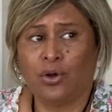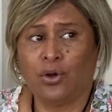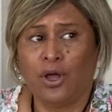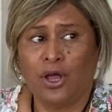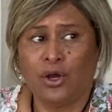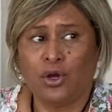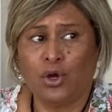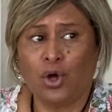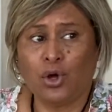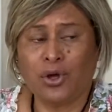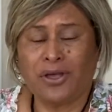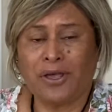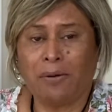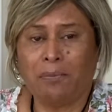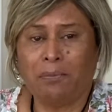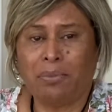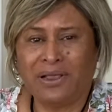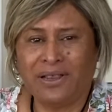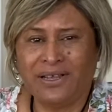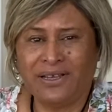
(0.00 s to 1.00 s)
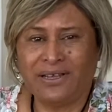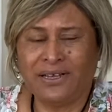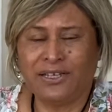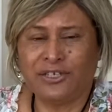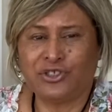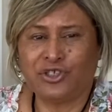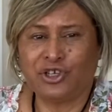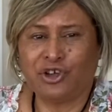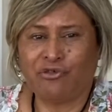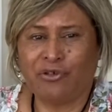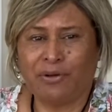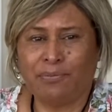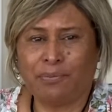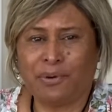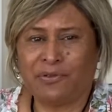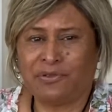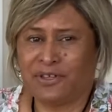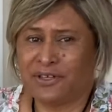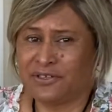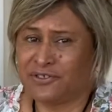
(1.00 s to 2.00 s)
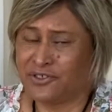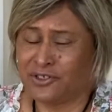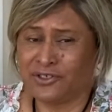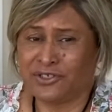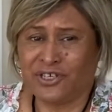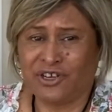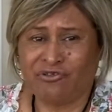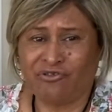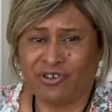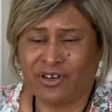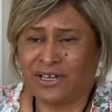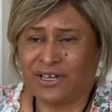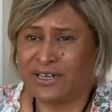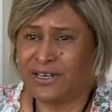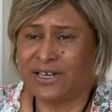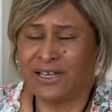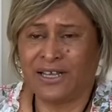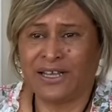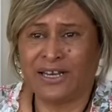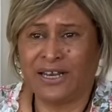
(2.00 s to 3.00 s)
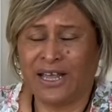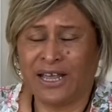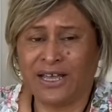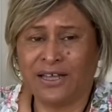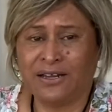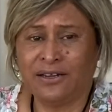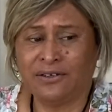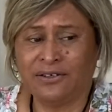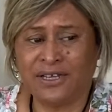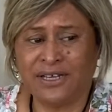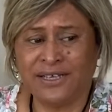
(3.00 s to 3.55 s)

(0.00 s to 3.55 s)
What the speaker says: not completely different, but there's definitely an added